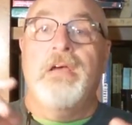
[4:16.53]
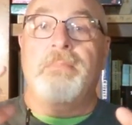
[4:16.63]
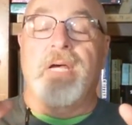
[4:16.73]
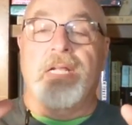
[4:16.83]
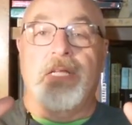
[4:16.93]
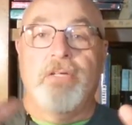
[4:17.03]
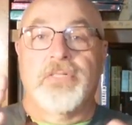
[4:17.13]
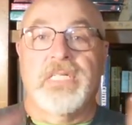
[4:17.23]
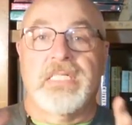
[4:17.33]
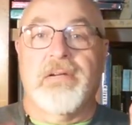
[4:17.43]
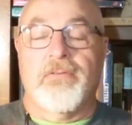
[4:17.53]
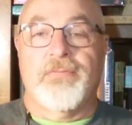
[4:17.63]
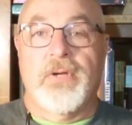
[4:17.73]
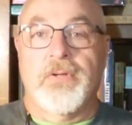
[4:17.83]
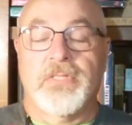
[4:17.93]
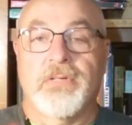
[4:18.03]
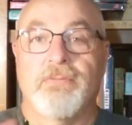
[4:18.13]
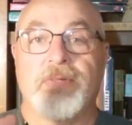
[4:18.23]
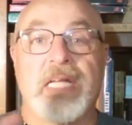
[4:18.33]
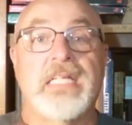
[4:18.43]
But you'll see several photos
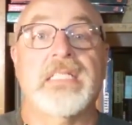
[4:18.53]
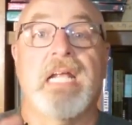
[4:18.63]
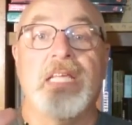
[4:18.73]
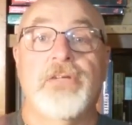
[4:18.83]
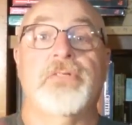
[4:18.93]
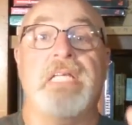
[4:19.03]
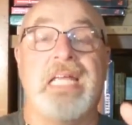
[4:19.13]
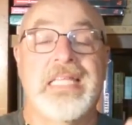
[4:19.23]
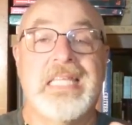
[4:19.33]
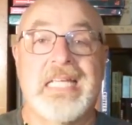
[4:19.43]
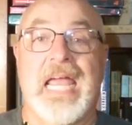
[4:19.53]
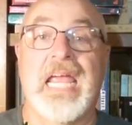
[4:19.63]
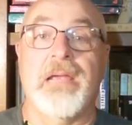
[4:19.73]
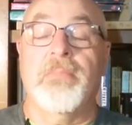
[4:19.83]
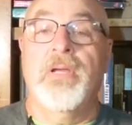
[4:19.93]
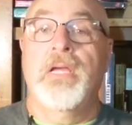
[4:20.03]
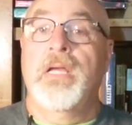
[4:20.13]
of things that I use in the game